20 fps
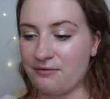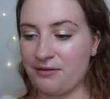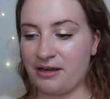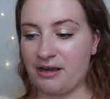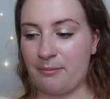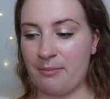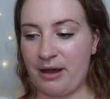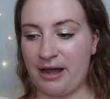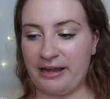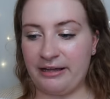have like
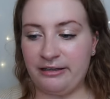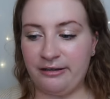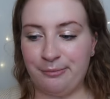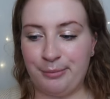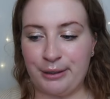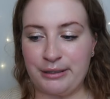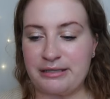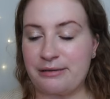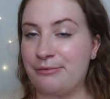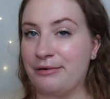a pile of
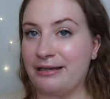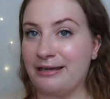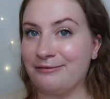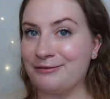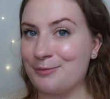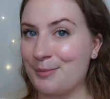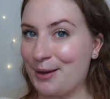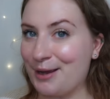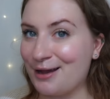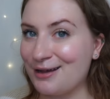books I'm gonna give
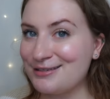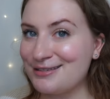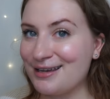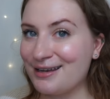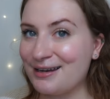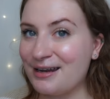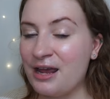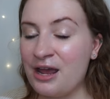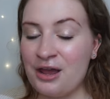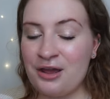to my
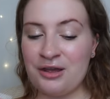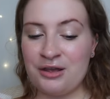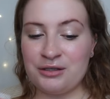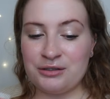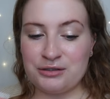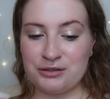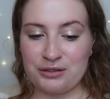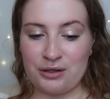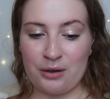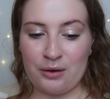cousin.
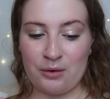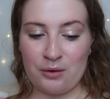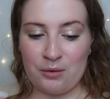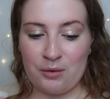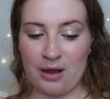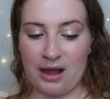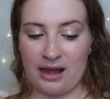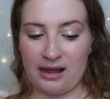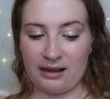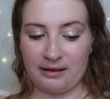
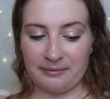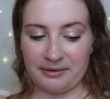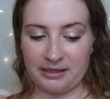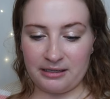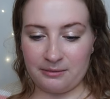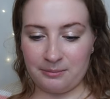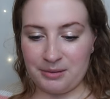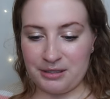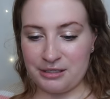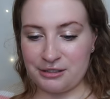So I'm
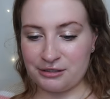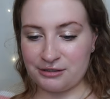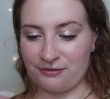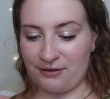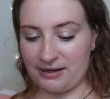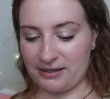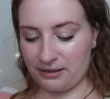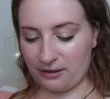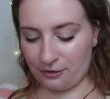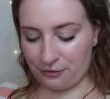gonna be just
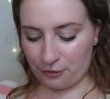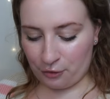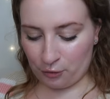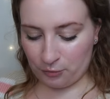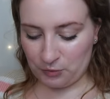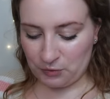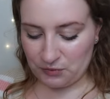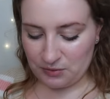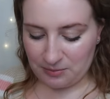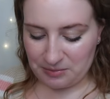finding other
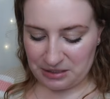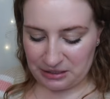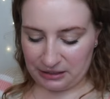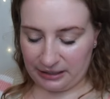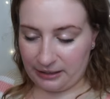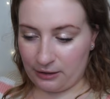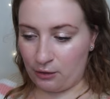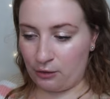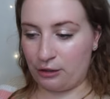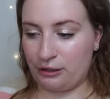homes for them that
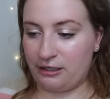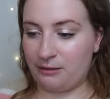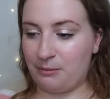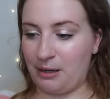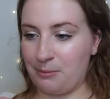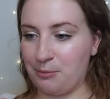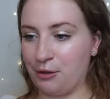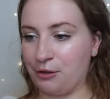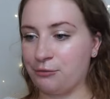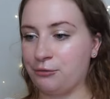like aren't in
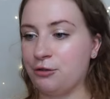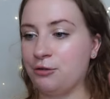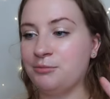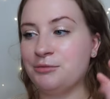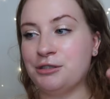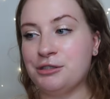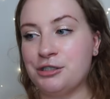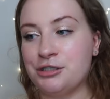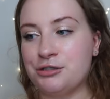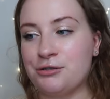my book room
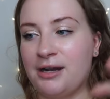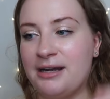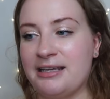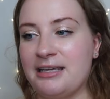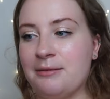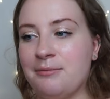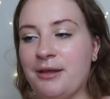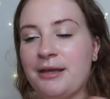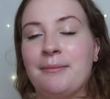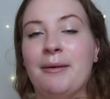to just try and
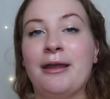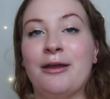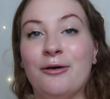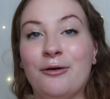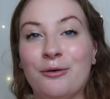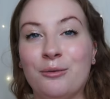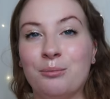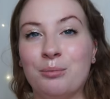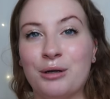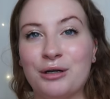keep like my
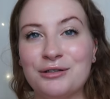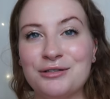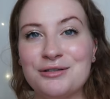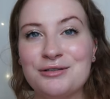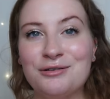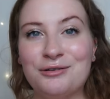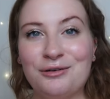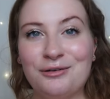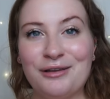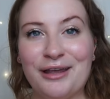own
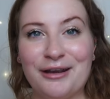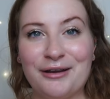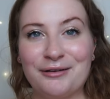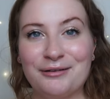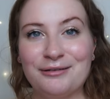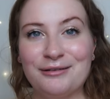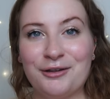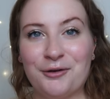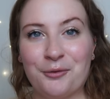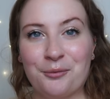personal like
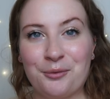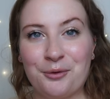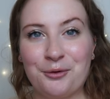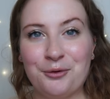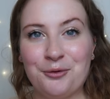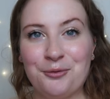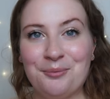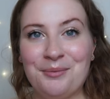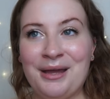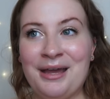little
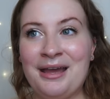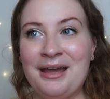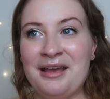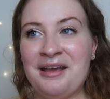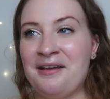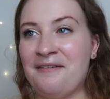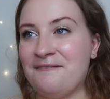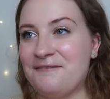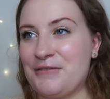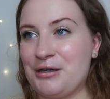room
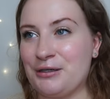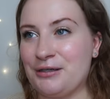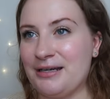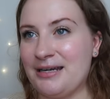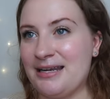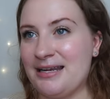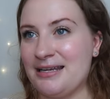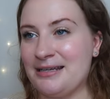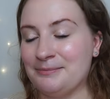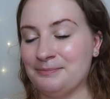
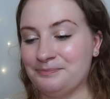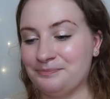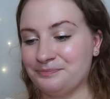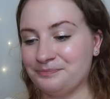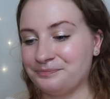very